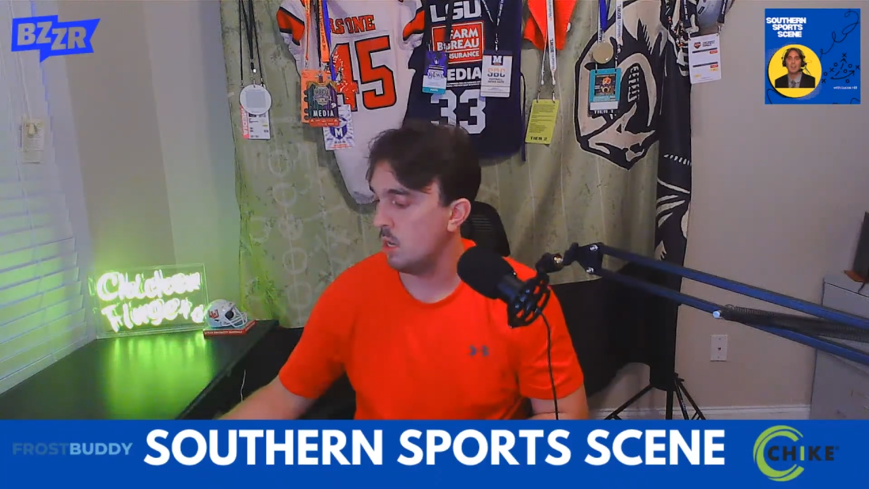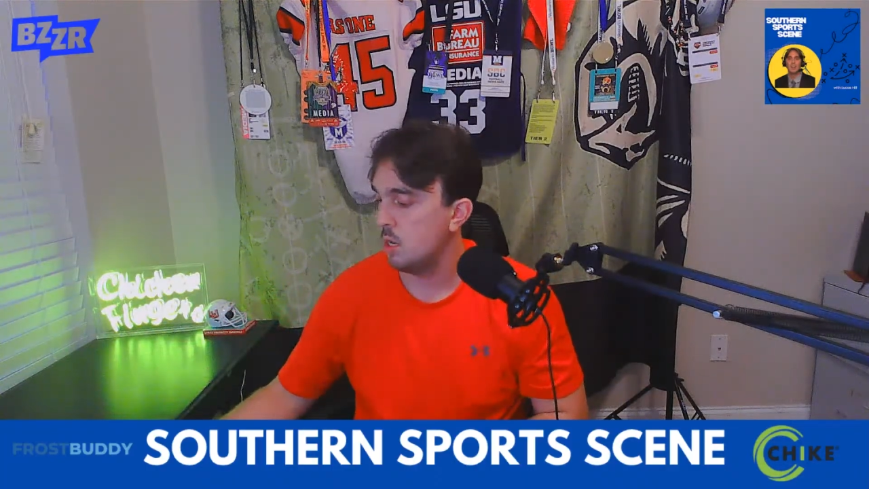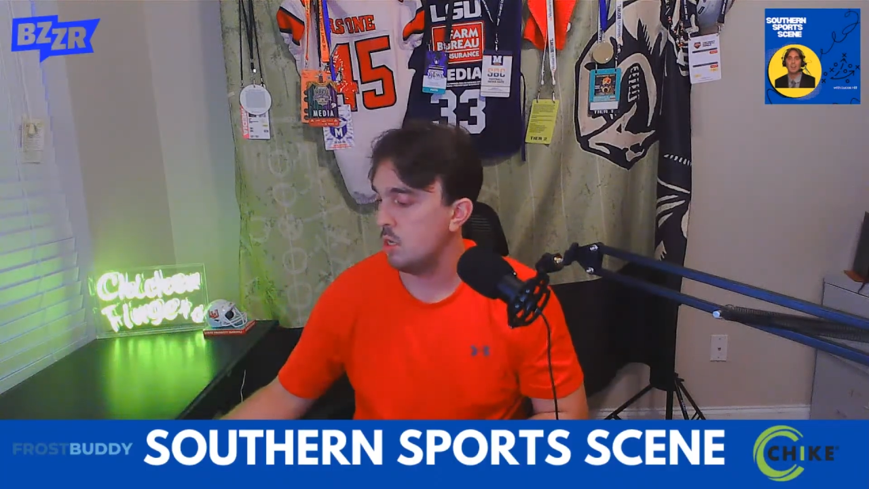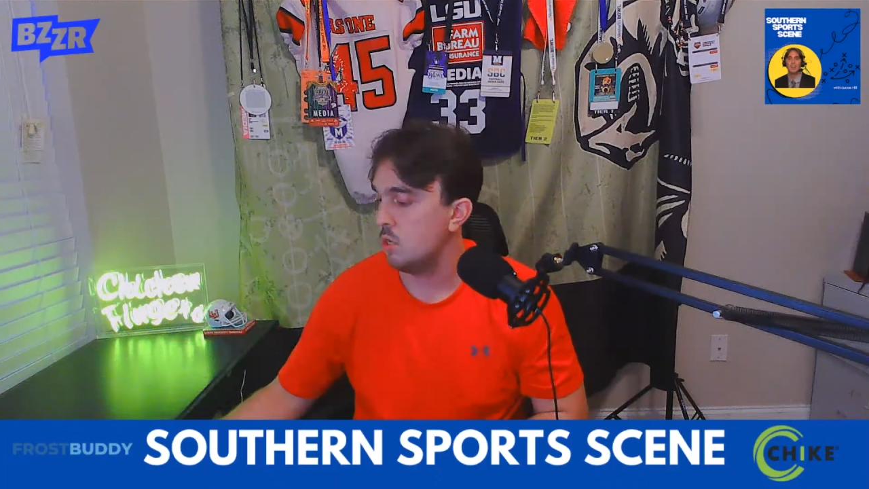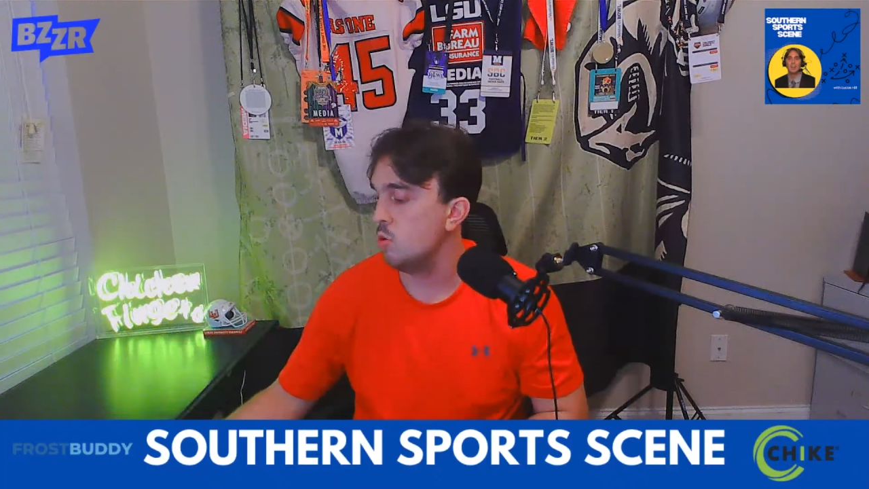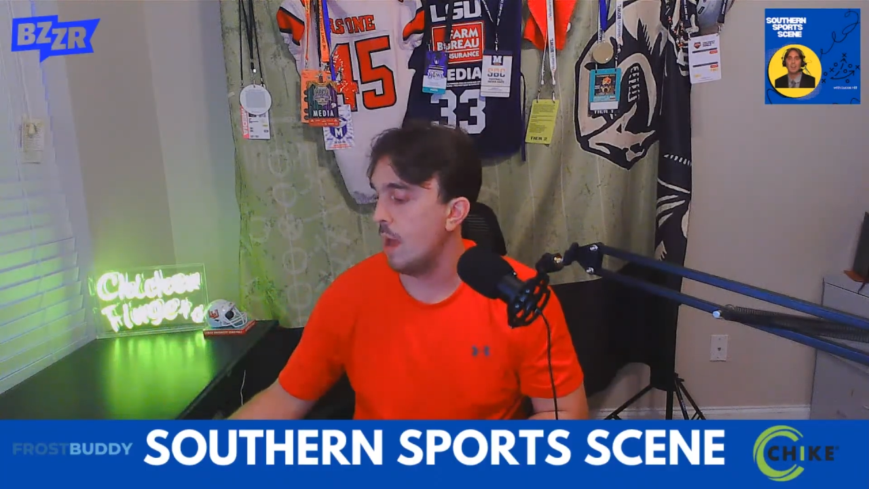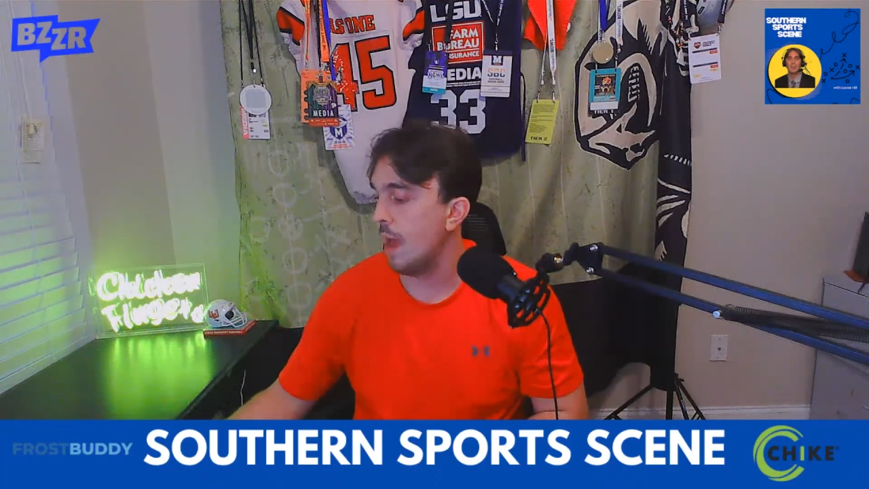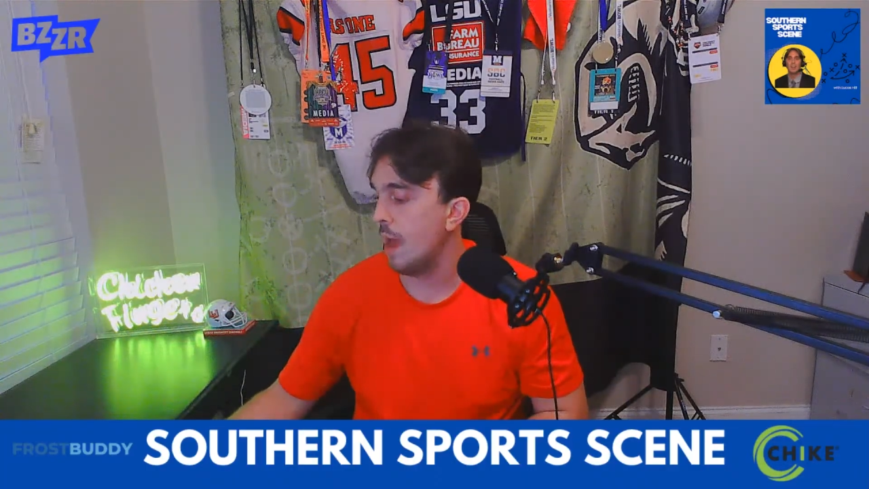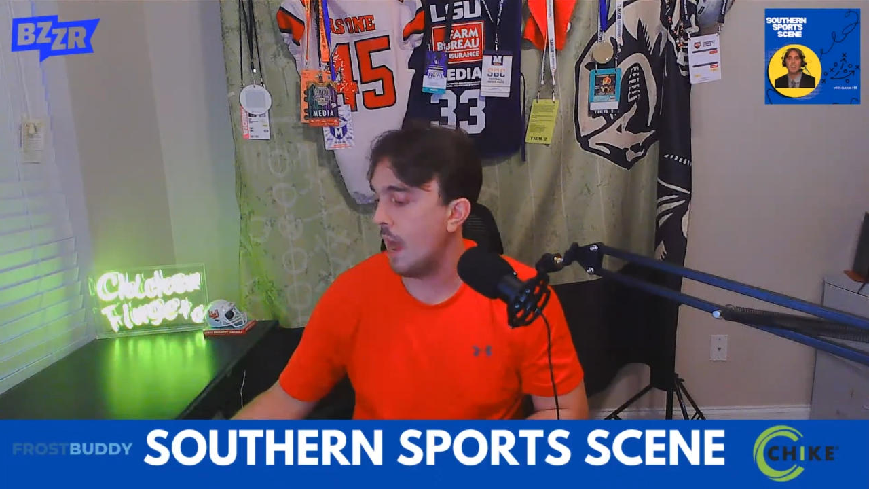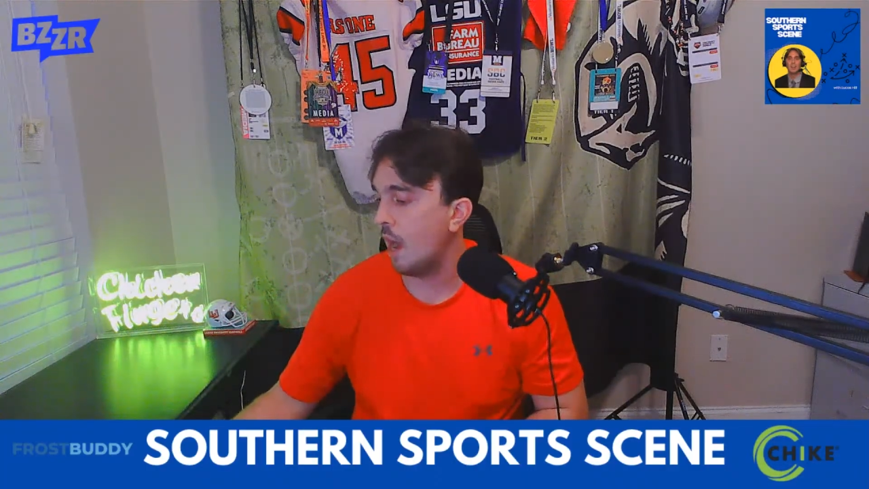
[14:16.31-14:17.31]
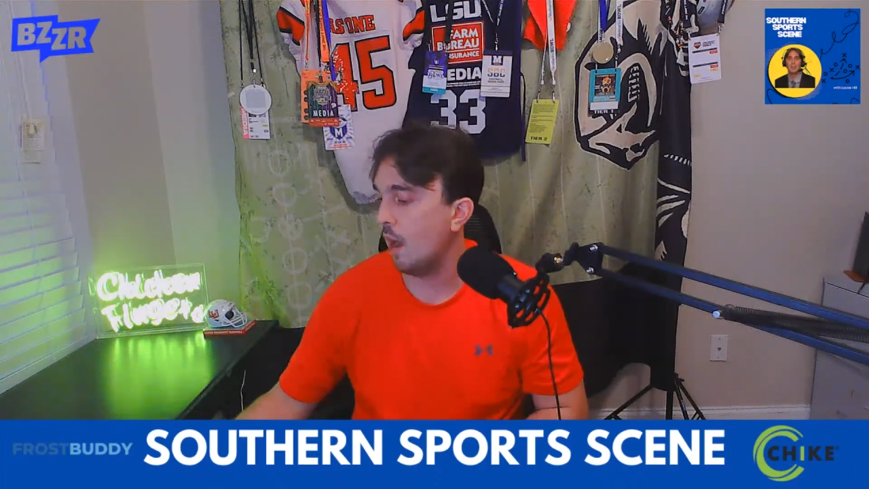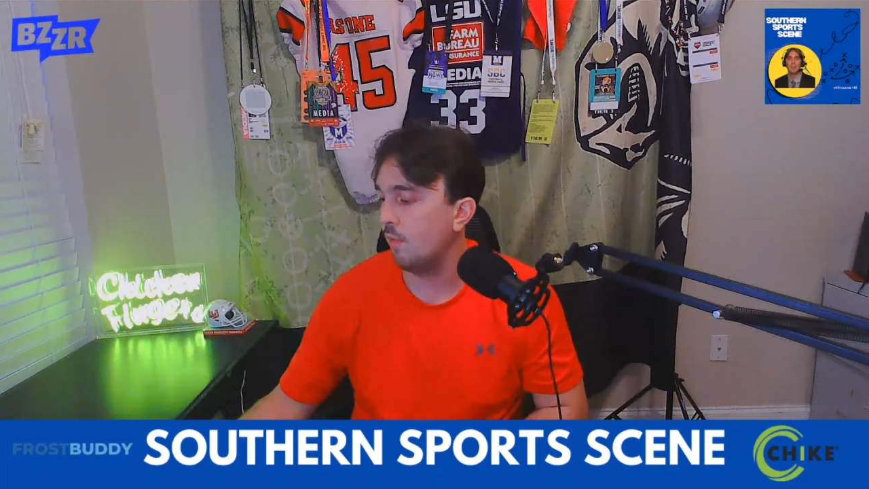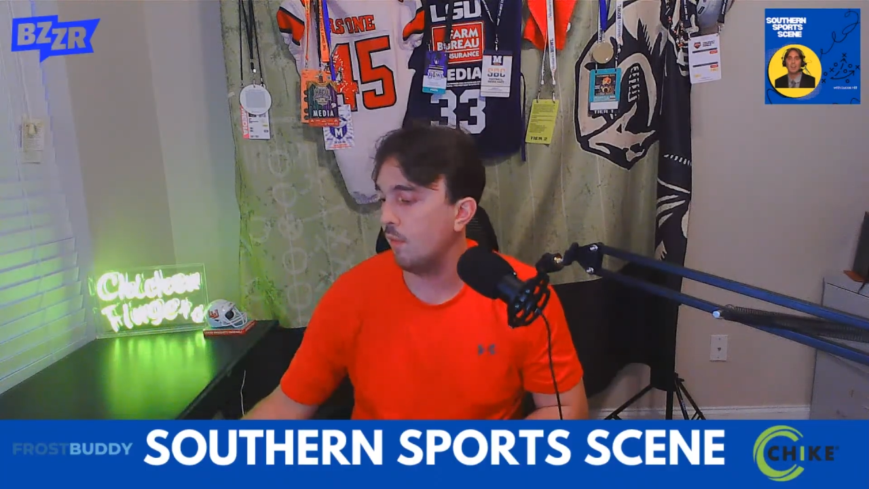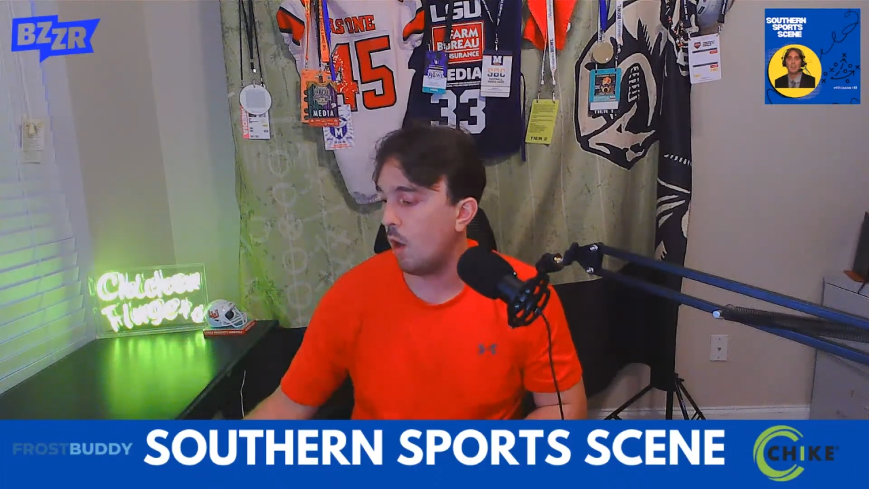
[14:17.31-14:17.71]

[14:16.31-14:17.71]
You have